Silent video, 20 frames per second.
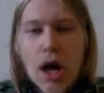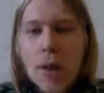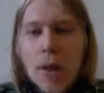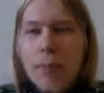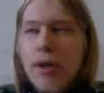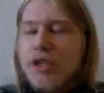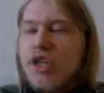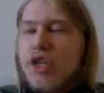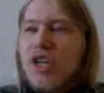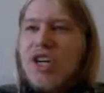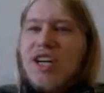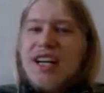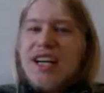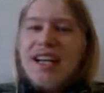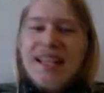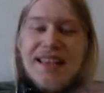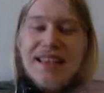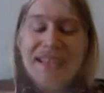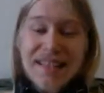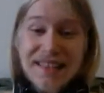but
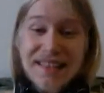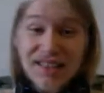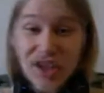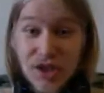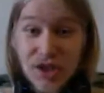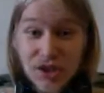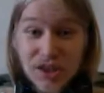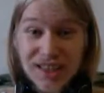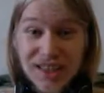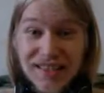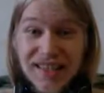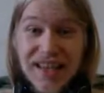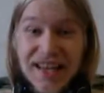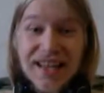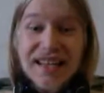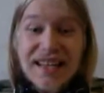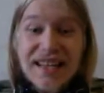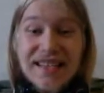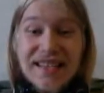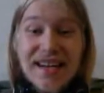in these countries,
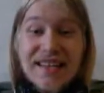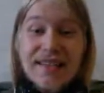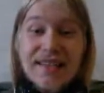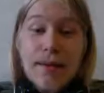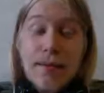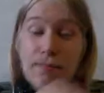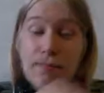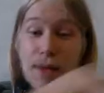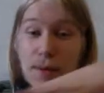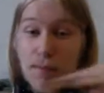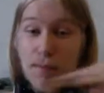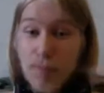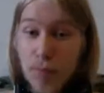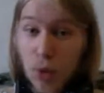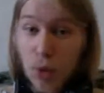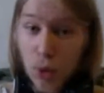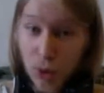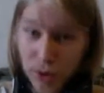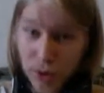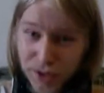the attacks hit me
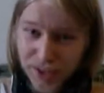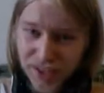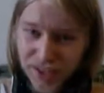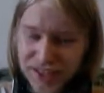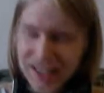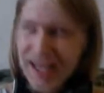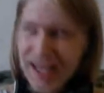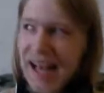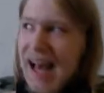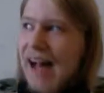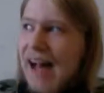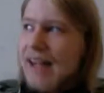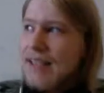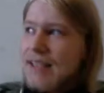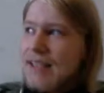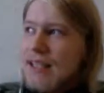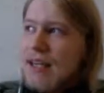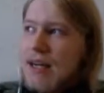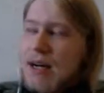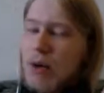more
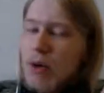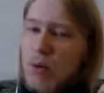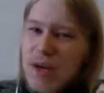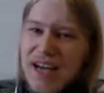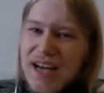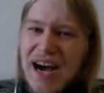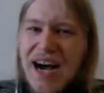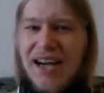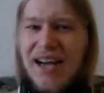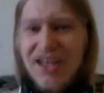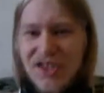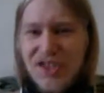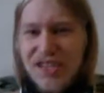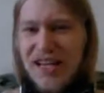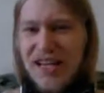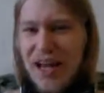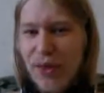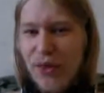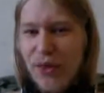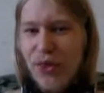and with higher
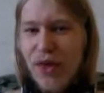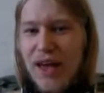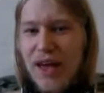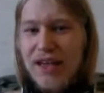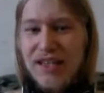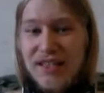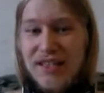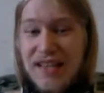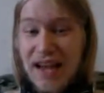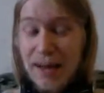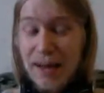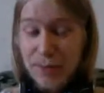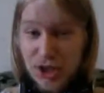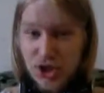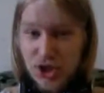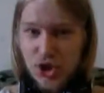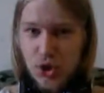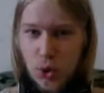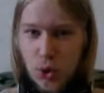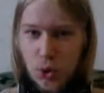death and
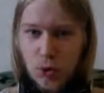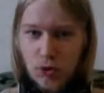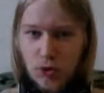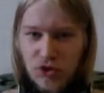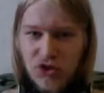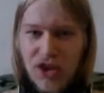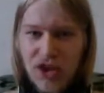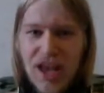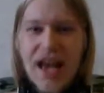damage tolls.